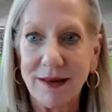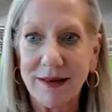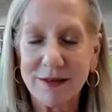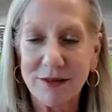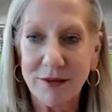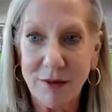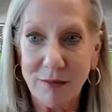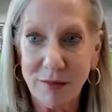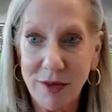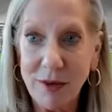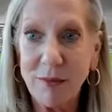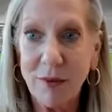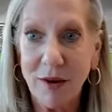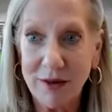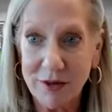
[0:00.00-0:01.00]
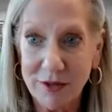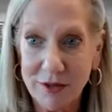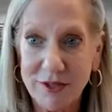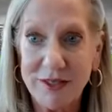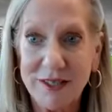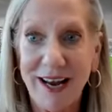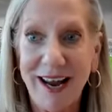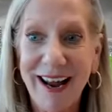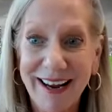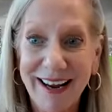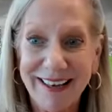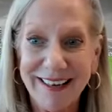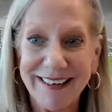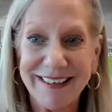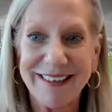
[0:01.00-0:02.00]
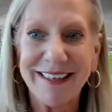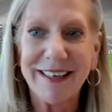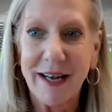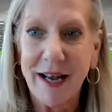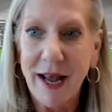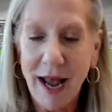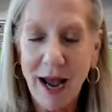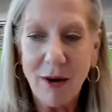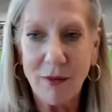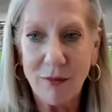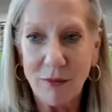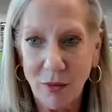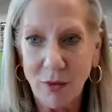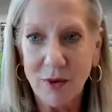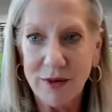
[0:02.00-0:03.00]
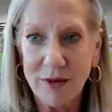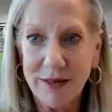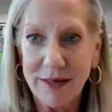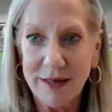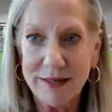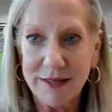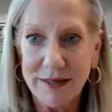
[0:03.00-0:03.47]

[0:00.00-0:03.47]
so that people understand how important it is.